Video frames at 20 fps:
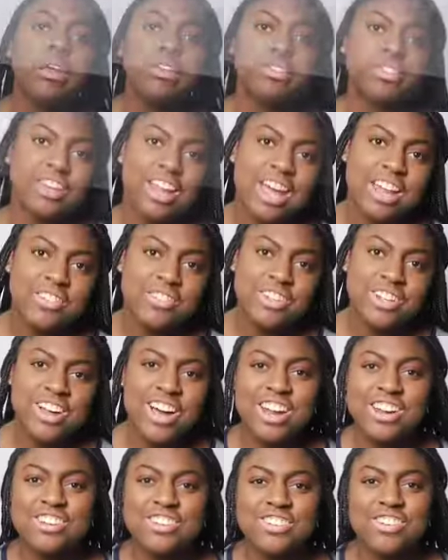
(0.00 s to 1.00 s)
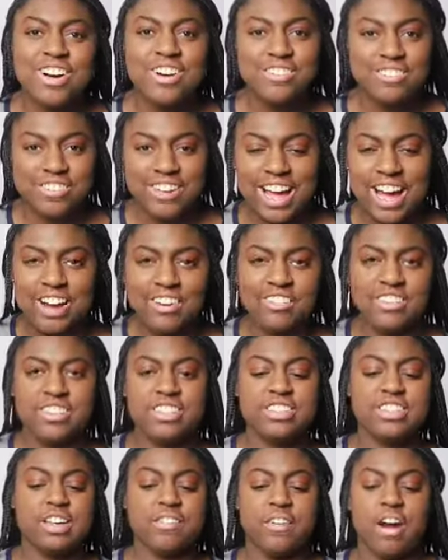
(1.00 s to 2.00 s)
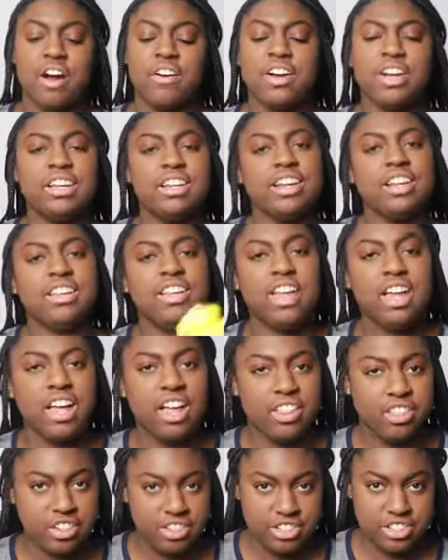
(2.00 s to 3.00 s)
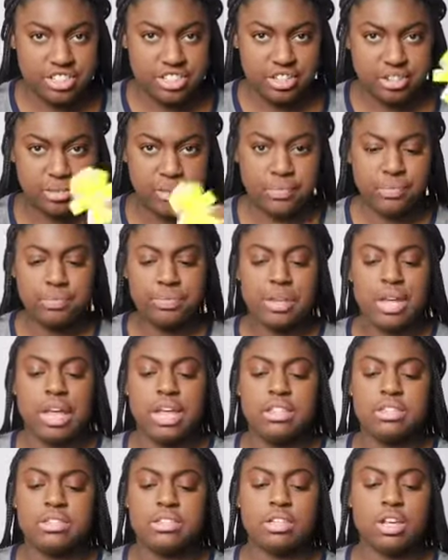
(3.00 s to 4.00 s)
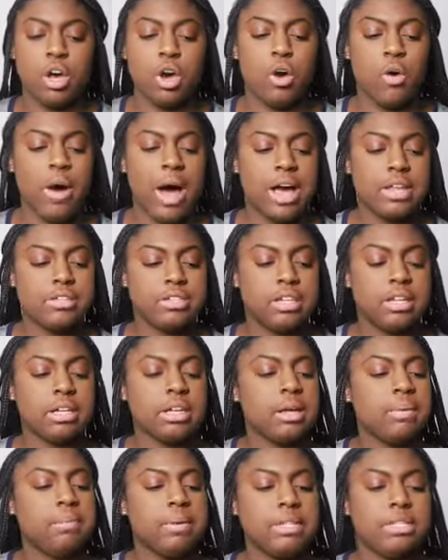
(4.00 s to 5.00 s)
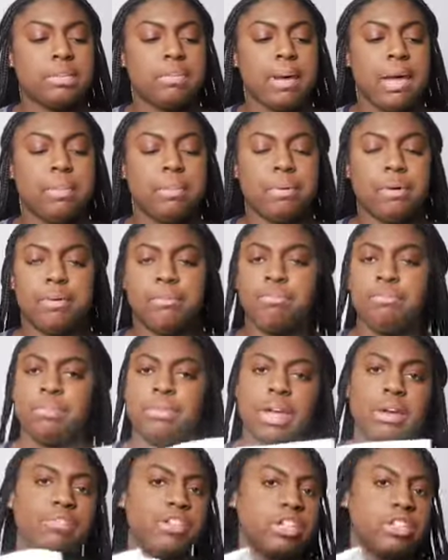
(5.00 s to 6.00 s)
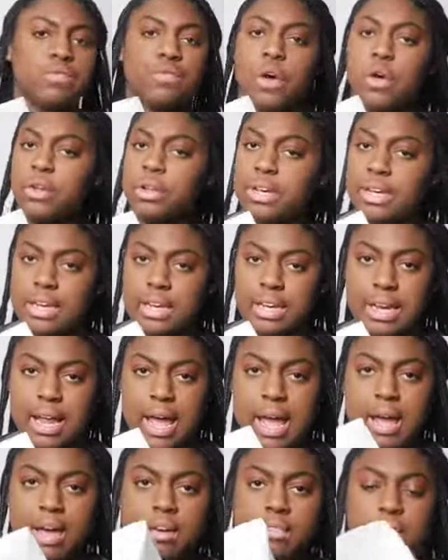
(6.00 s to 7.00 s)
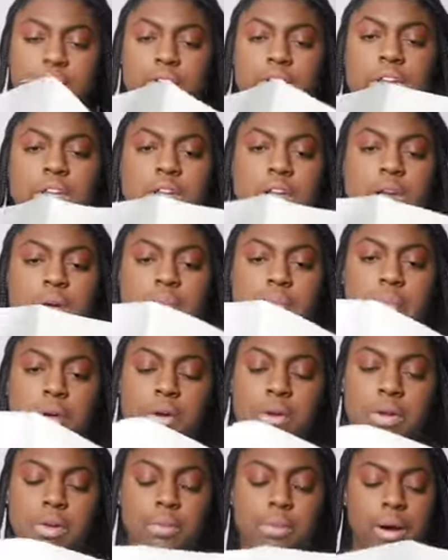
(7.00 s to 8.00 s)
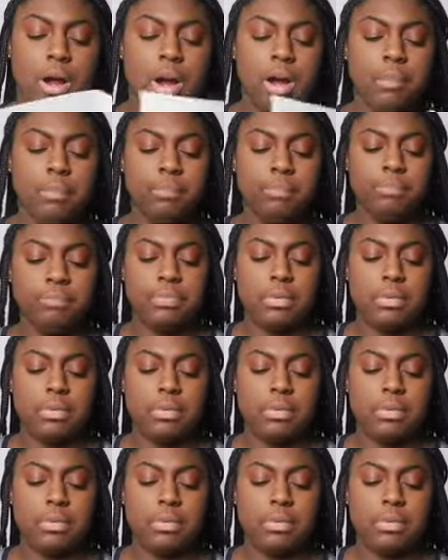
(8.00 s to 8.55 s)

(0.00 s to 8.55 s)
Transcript: So now that we know how to do our flowers, I've already done the other two. And so I took a piece of paper, just folded it in half, broke it apart.